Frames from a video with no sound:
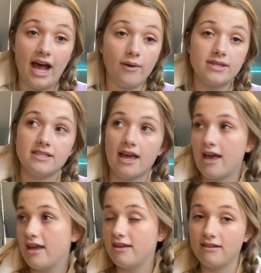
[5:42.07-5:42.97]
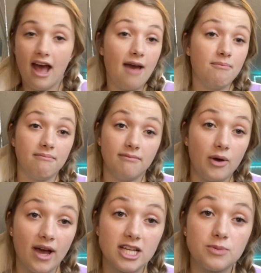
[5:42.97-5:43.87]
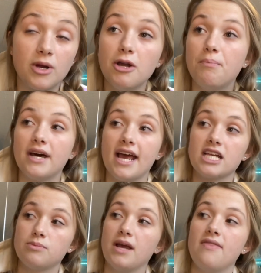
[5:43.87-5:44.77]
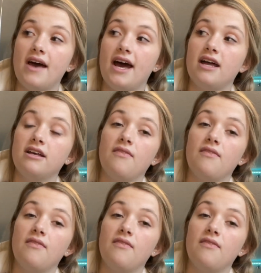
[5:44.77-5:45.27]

I would say I'm no expert, but I explained that,